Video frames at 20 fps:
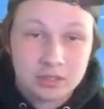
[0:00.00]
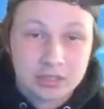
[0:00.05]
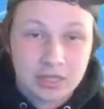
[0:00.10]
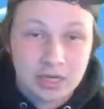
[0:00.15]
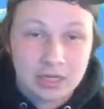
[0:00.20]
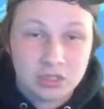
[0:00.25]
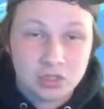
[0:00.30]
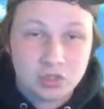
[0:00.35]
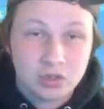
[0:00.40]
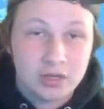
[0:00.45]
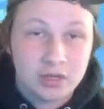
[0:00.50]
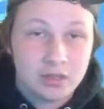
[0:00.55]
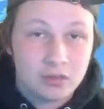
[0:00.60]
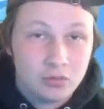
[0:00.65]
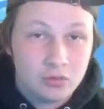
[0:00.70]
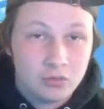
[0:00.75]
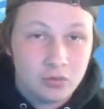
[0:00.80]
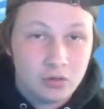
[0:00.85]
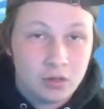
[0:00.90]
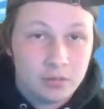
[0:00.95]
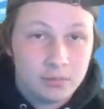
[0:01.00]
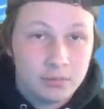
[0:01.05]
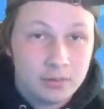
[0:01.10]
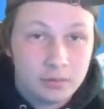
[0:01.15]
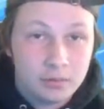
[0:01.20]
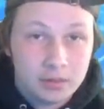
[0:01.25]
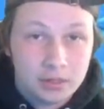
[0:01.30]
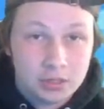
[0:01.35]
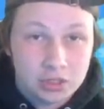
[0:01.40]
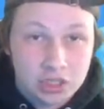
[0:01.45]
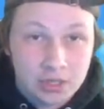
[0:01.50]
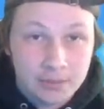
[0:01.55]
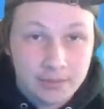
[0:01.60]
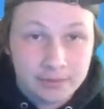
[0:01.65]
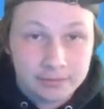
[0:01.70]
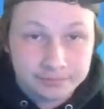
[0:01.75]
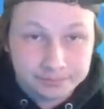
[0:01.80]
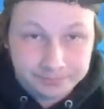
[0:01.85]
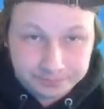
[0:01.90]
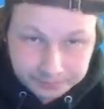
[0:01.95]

sky strike to uh, be able to hit Shaymin